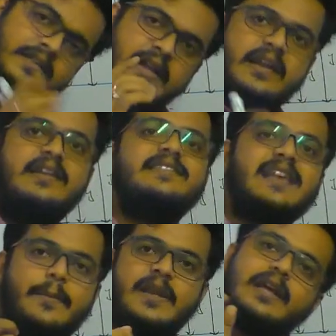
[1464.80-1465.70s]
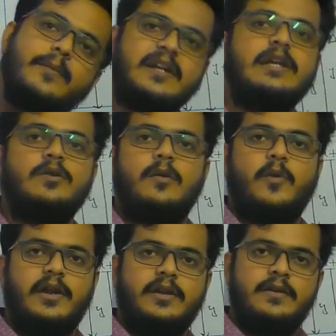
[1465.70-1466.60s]
that it is happening a particular
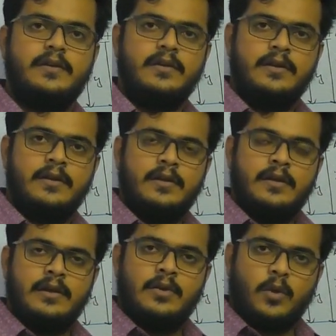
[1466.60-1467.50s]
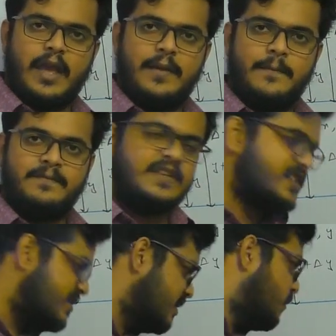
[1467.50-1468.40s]
point. Okay, the
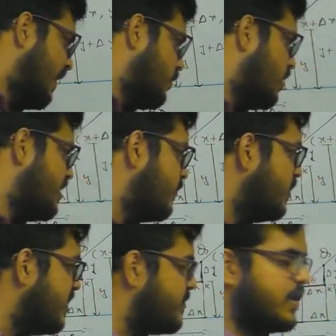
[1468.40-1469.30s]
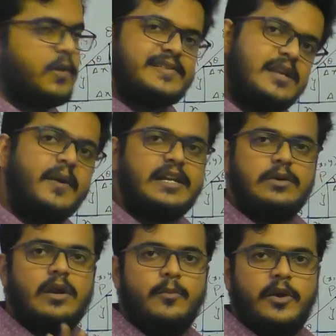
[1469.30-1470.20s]
change in y coordinate with respect to x at a
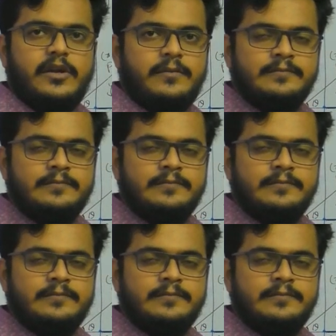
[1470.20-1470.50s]
particular point.